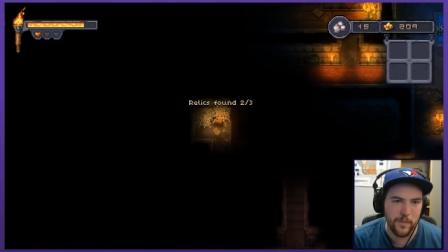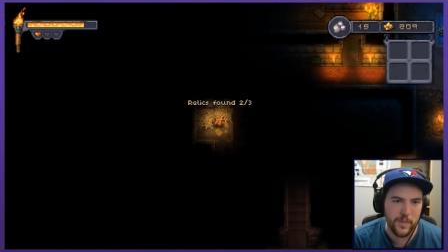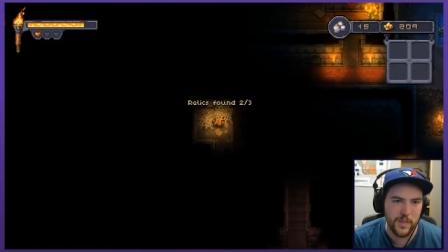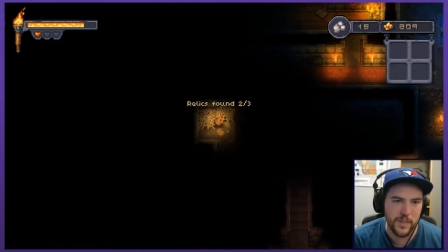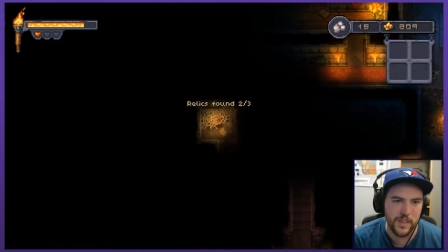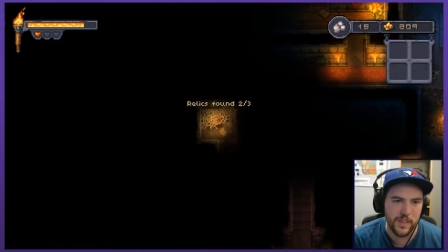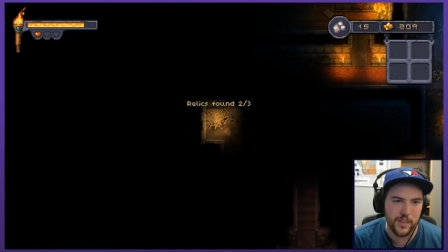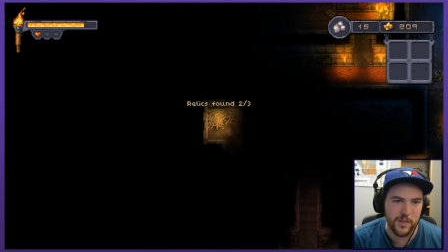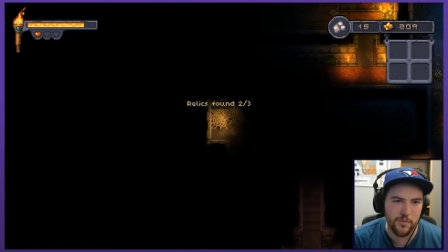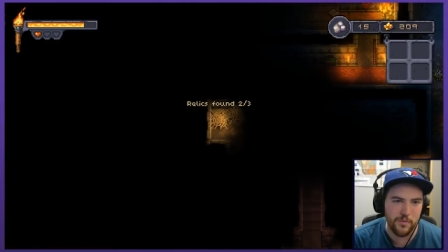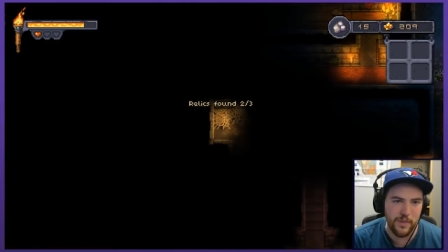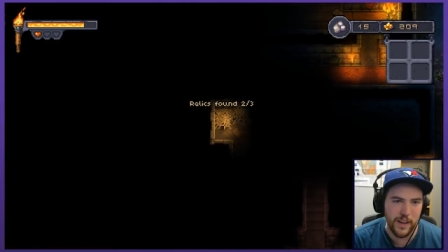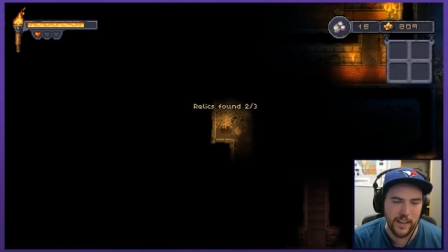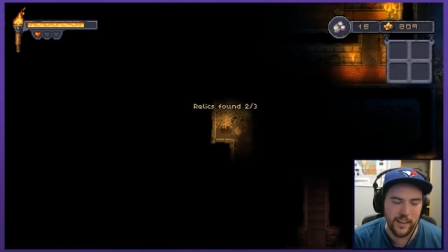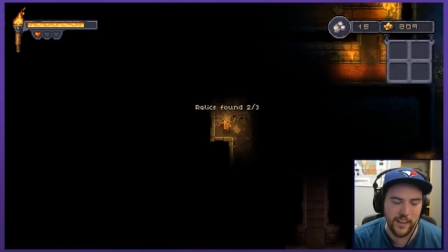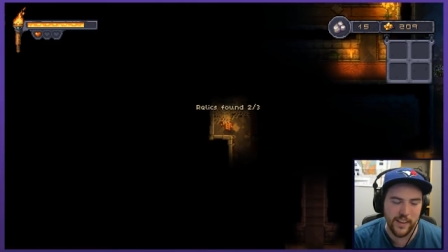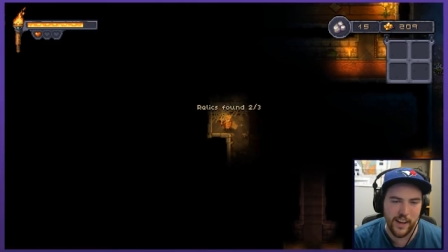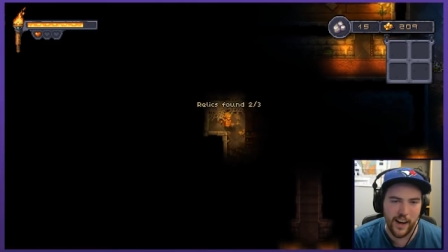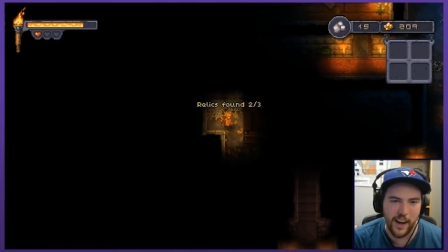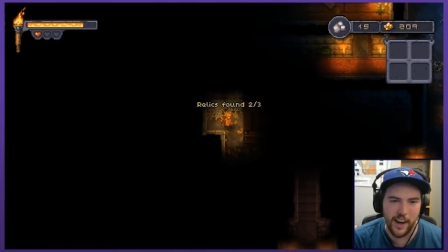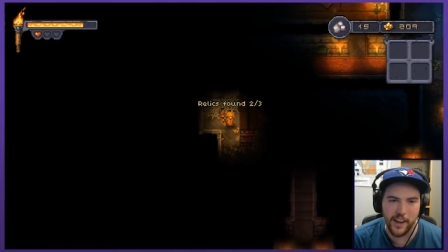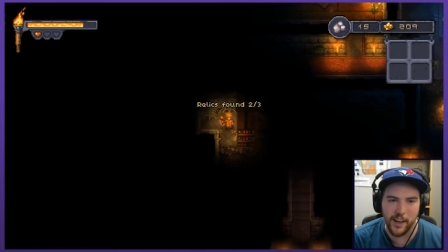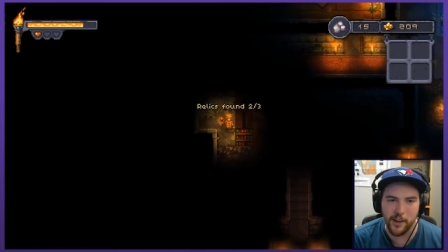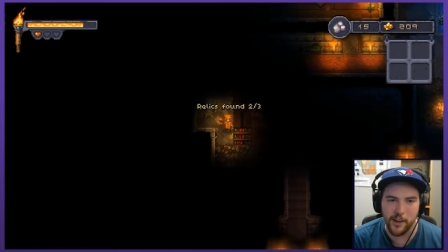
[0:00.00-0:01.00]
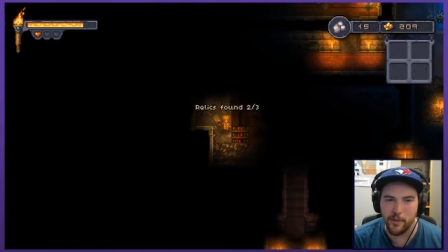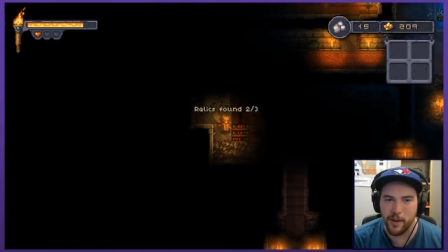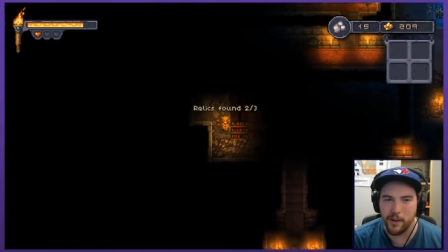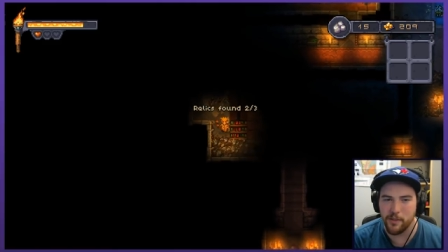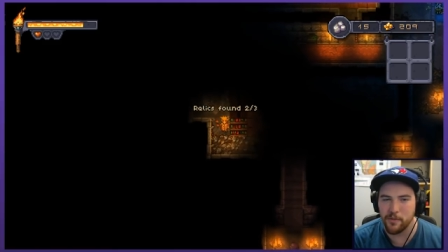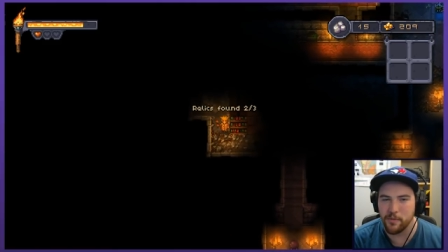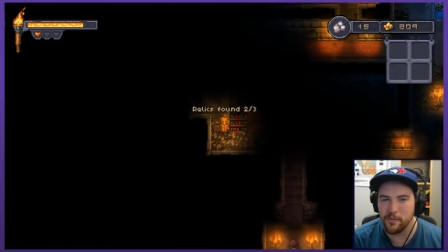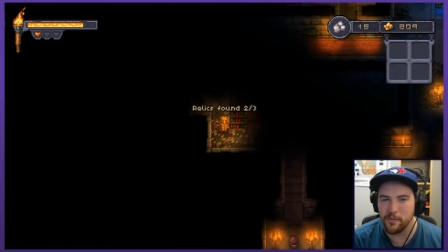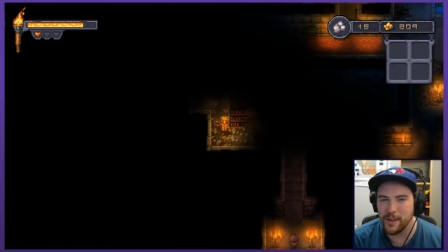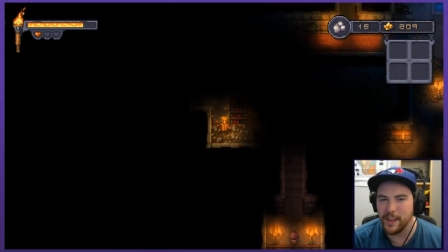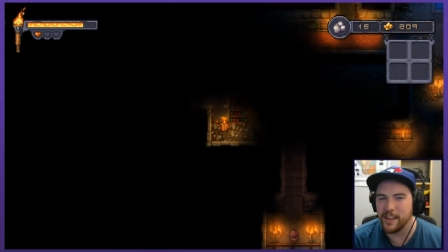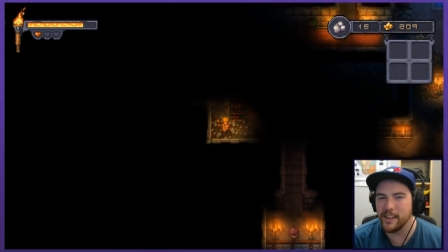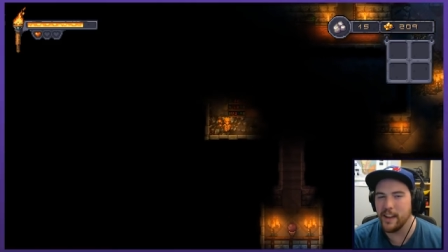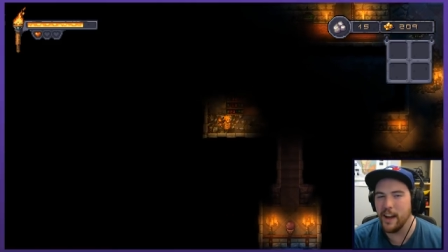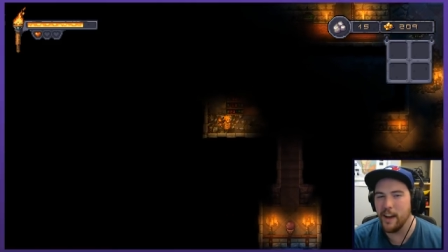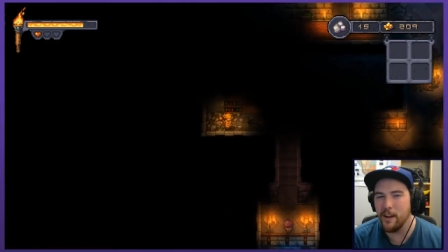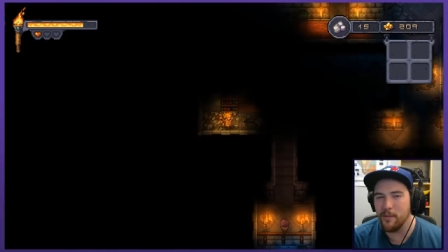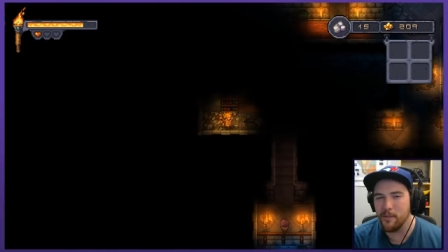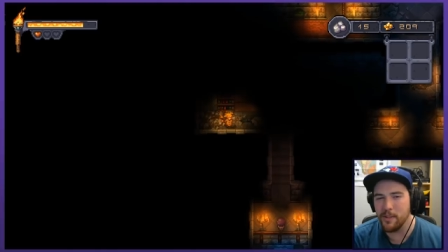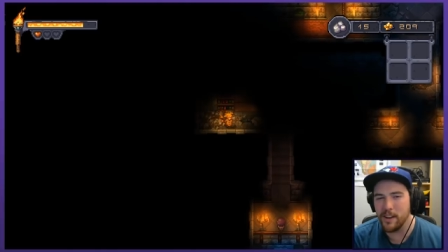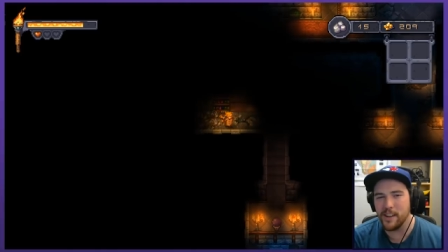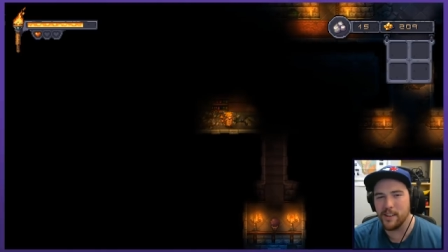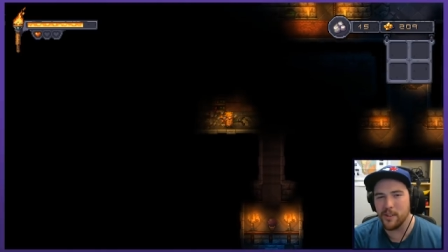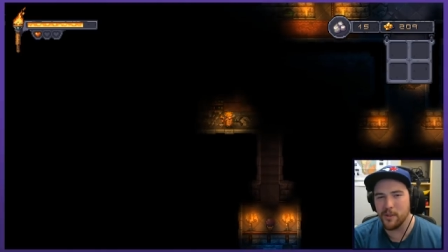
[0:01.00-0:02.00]
just a relic hiding away from me. That
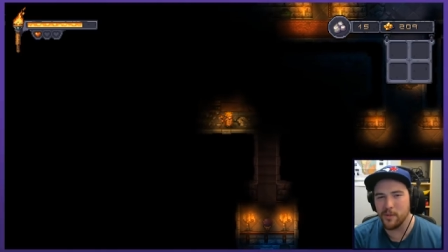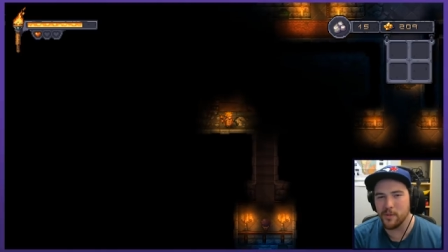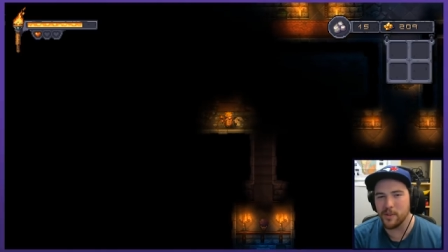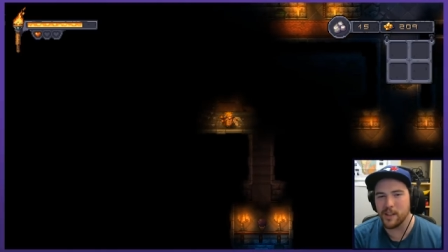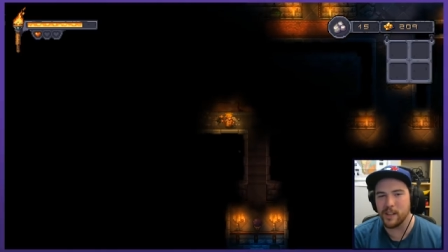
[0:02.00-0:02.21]
one I don't